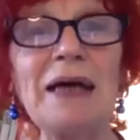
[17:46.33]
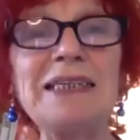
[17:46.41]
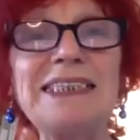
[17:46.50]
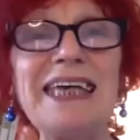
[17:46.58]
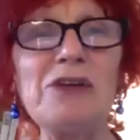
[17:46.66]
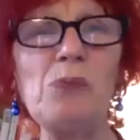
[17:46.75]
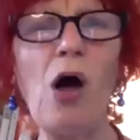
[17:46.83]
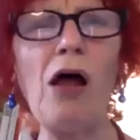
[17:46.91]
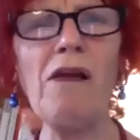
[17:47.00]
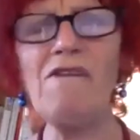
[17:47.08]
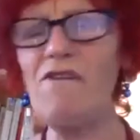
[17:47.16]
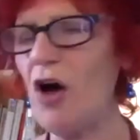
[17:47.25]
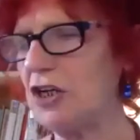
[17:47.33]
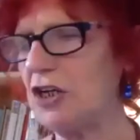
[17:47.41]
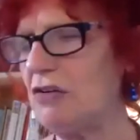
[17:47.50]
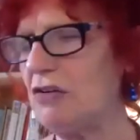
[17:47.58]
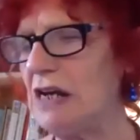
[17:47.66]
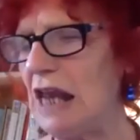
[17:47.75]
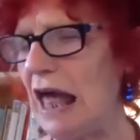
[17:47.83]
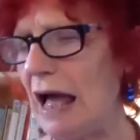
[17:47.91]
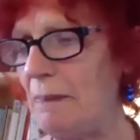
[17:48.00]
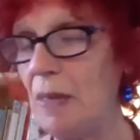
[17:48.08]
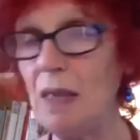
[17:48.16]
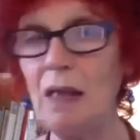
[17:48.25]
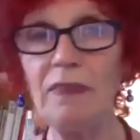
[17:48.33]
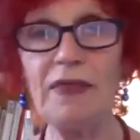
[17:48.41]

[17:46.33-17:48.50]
I said, one vodka and lime.